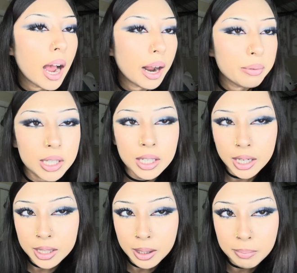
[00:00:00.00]
I really
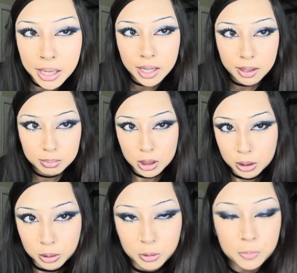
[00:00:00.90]
like the makeup
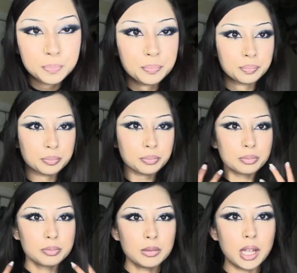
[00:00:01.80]
too.
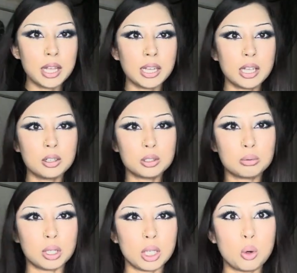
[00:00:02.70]
I think it
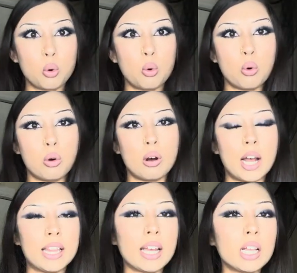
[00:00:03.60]
looks really cool.
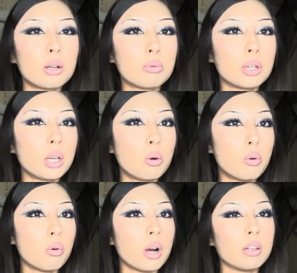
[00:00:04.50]
I think I look really
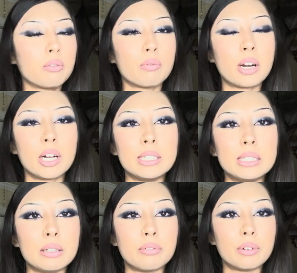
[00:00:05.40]
cool. I look very
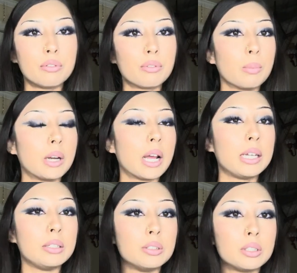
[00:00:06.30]
different from what I
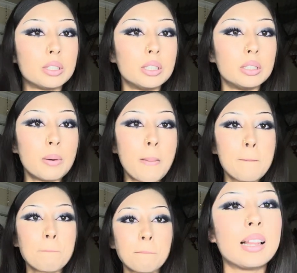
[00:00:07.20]
usually do.
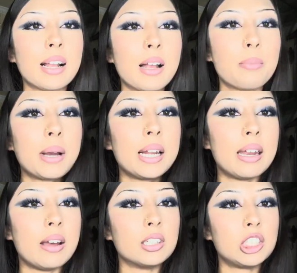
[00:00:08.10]
I like how my
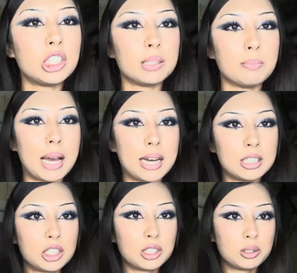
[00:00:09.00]
nails just
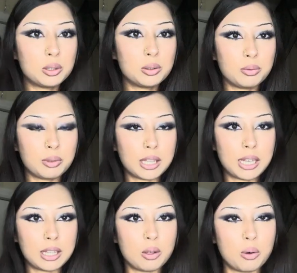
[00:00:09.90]
match with
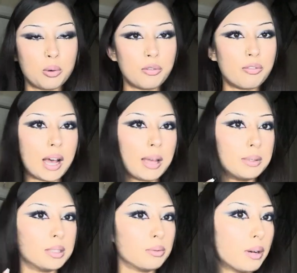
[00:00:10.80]
like the whole vibe
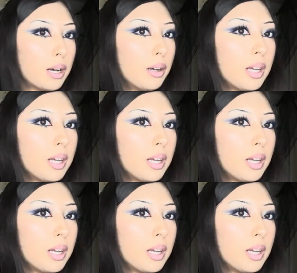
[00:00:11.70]
as well.